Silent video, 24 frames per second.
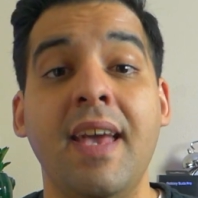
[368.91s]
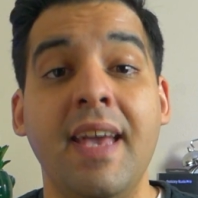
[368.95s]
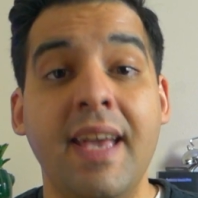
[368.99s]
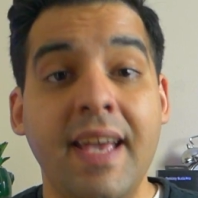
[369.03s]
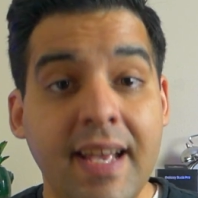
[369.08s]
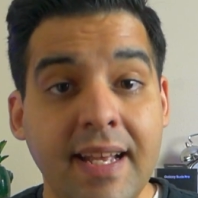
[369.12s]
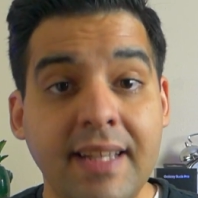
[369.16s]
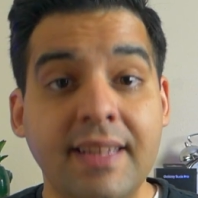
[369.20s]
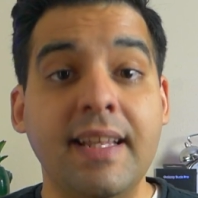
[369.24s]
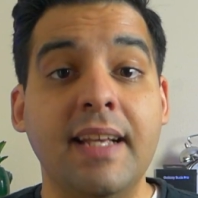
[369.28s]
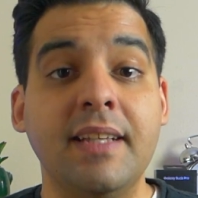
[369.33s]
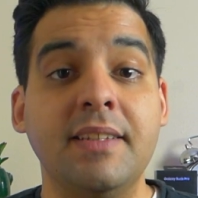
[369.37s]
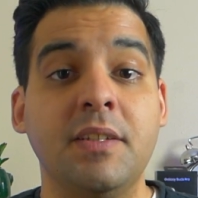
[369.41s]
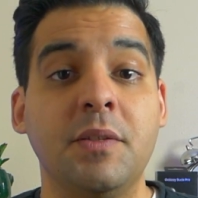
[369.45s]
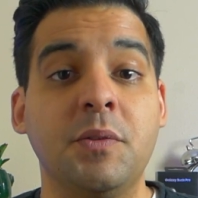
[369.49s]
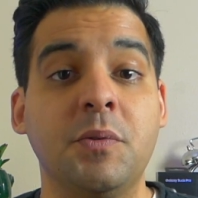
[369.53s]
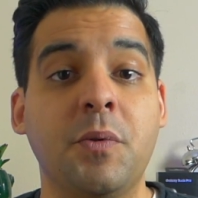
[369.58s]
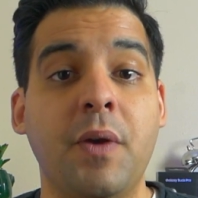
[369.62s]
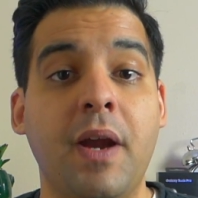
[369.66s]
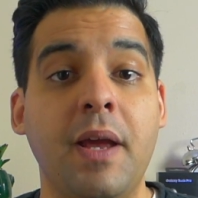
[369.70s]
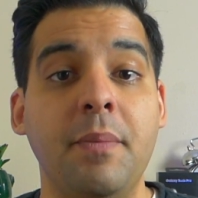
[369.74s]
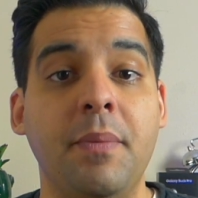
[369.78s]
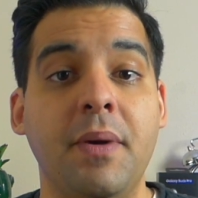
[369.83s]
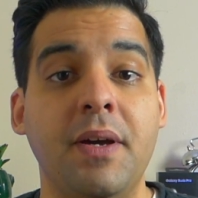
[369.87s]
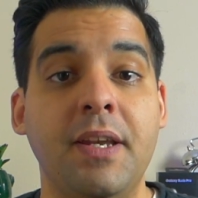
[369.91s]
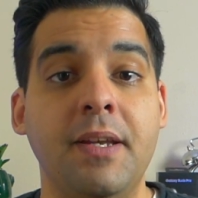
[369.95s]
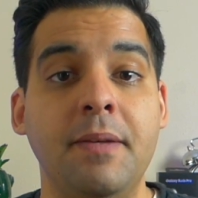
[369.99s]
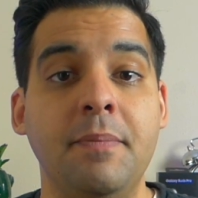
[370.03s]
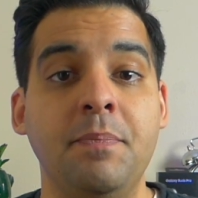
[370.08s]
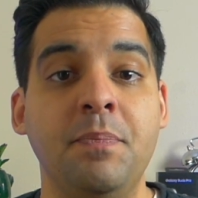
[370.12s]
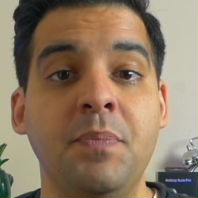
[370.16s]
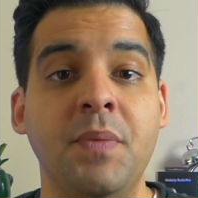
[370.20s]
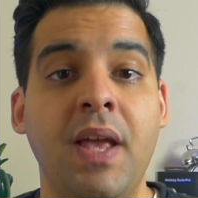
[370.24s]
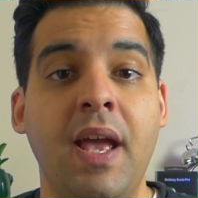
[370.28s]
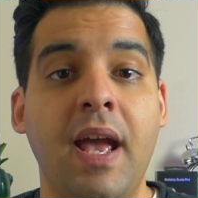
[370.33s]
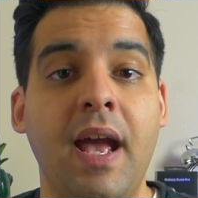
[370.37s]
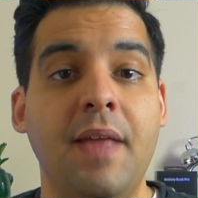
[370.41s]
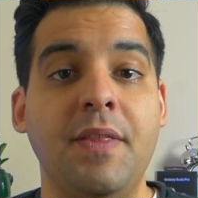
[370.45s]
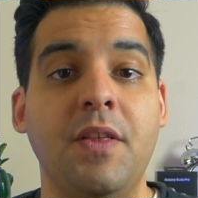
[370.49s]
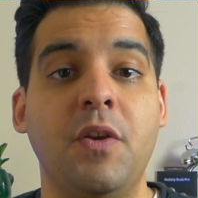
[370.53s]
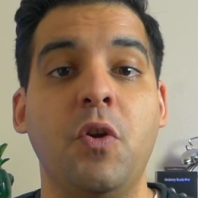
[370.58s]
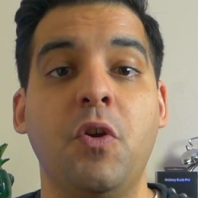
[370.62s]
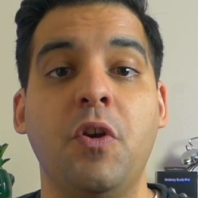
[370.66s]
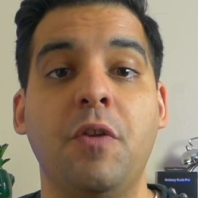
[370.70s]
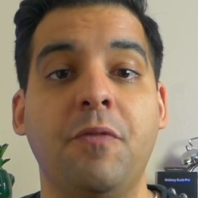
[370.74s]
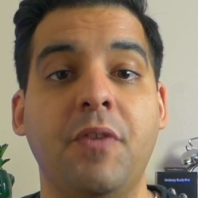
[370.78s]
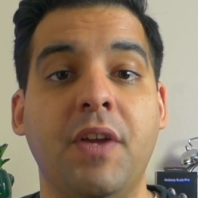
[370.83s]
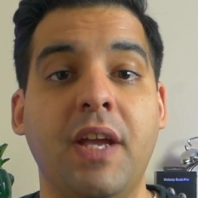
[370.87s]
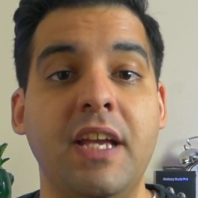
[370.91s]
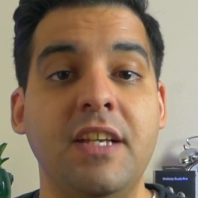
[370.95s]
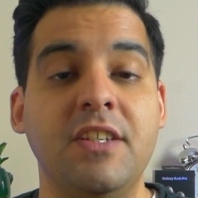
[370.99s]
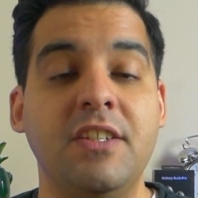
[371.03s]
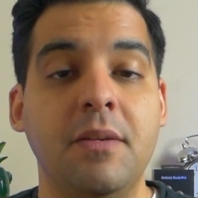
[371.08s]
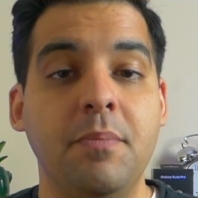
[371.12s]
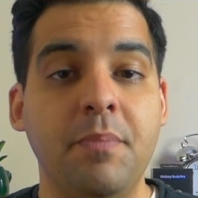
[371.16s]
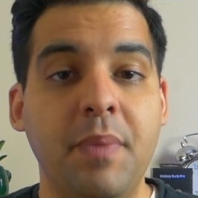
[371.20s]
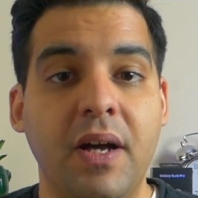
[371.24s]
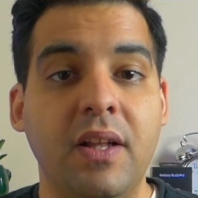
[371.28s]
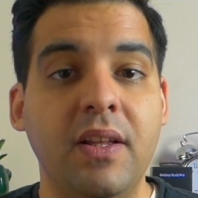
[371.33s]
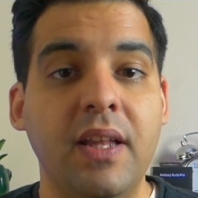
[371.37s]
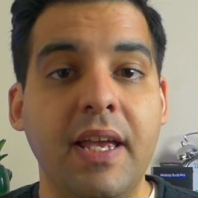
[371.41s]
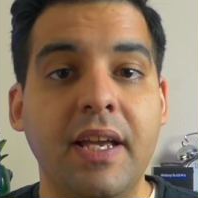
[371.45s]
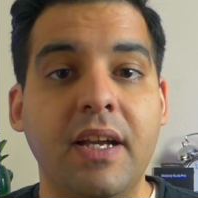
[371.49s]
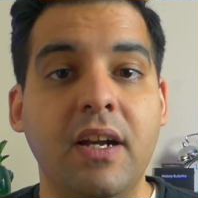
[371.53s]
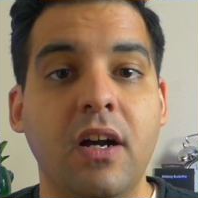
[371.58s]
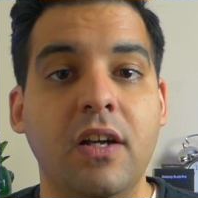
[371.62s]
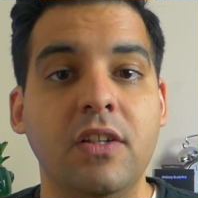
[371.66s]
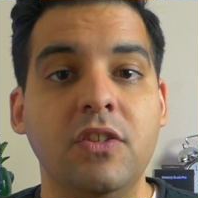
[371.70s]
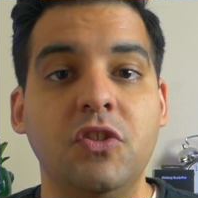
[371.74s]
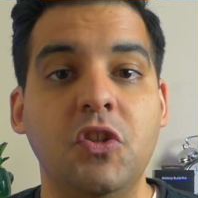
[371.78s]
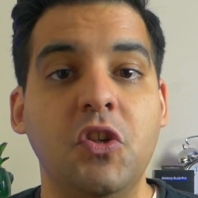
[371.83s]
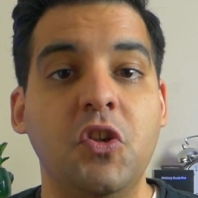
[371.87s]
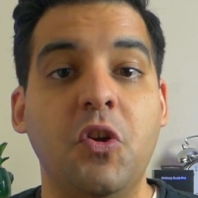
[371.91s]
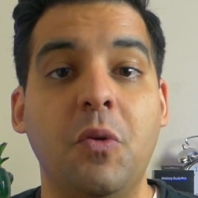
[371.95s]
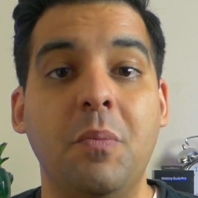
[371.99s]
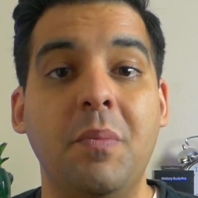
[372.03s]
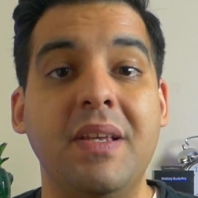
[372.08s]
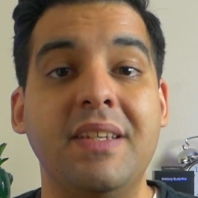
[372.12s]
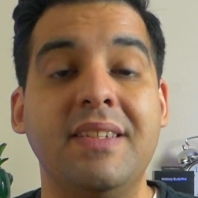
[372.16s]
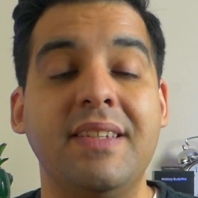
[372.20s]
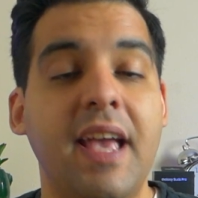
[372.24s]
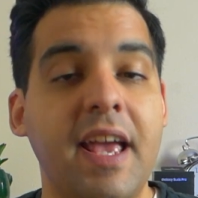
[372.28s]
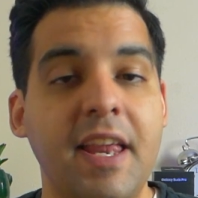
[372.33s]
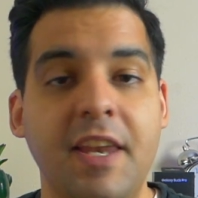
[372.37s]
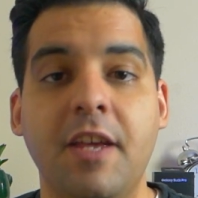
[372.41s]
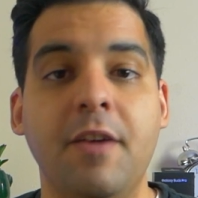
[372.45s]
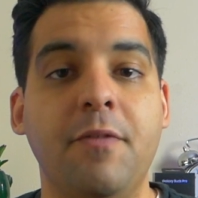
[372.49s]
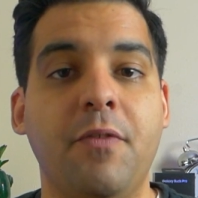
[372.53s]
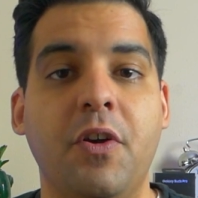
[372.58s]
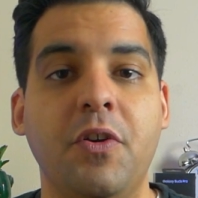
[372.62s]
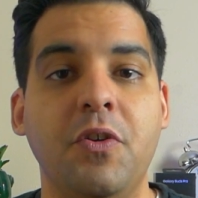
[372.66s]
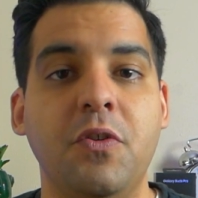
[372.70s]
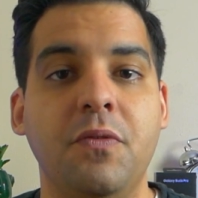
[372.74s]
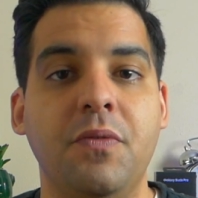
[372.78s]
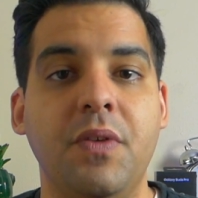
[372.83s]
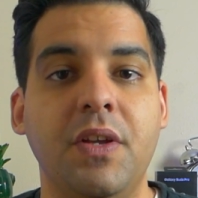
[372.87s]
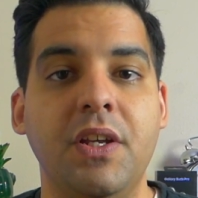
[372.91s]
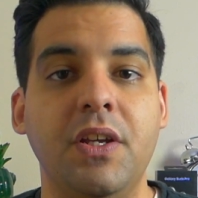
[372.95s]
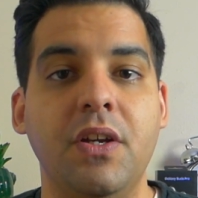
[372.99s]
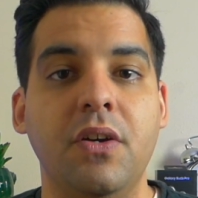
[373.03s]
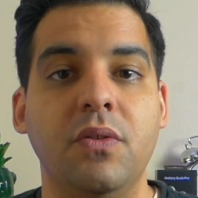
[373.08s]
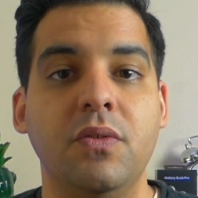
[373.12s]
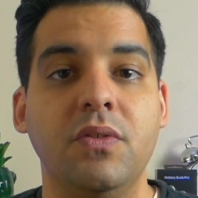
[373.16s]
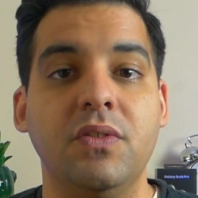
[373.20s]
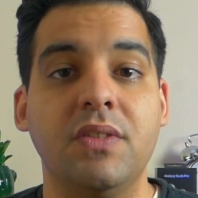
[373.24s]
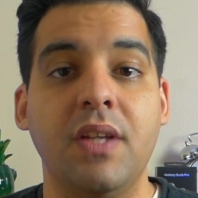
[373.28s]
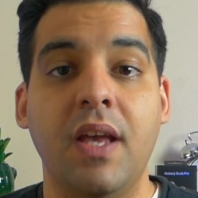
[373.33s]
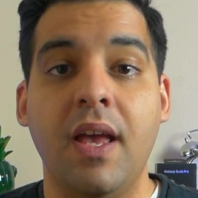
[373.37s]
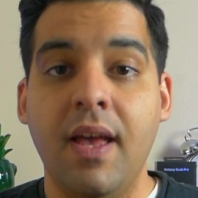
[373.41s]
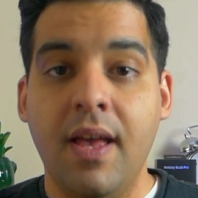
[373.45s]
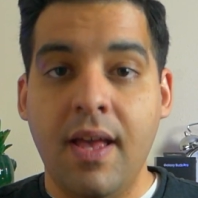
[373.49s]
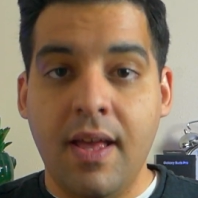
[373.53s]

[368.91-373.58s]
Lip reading: hit that subscribe button and the notification bell icon so you don't miss any of our new videos.